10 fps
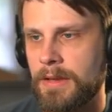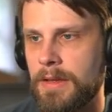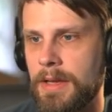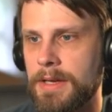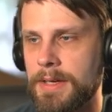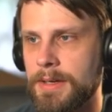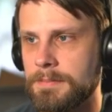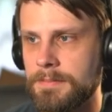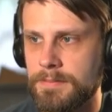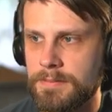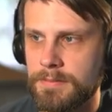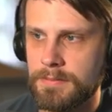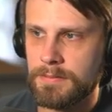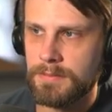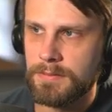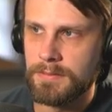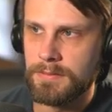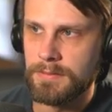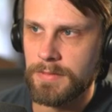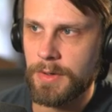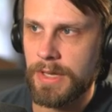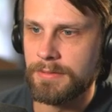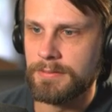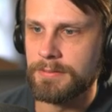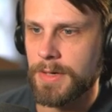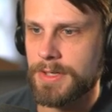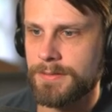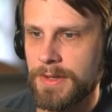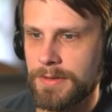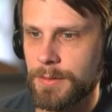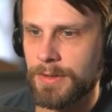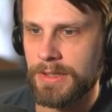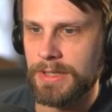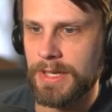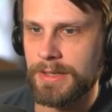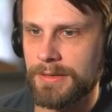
Um, okay, March of Otherworldly Light.